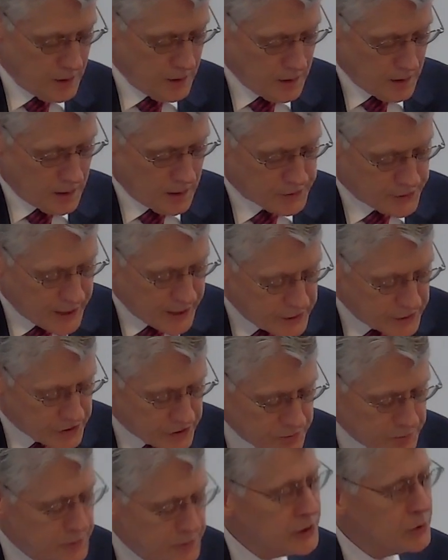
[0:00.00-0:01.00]
a
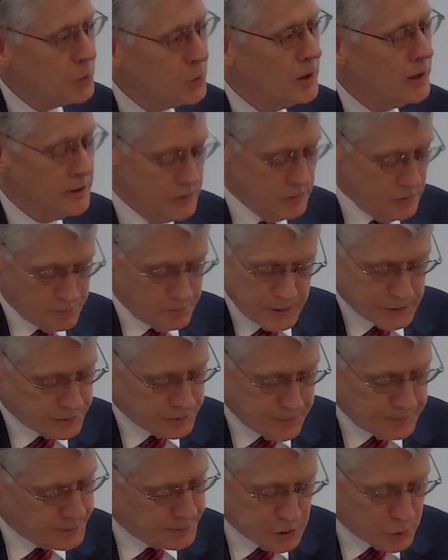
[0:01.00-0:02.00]
tension between,
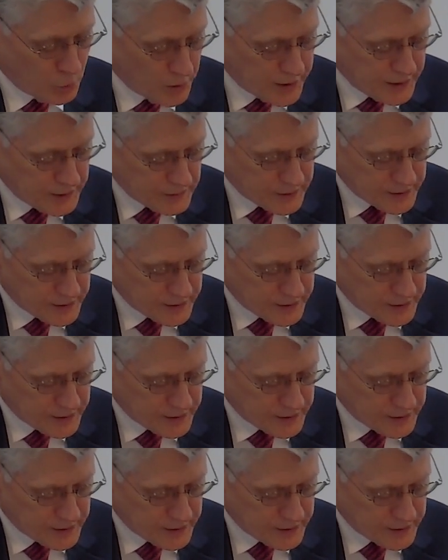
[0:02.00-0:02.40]
between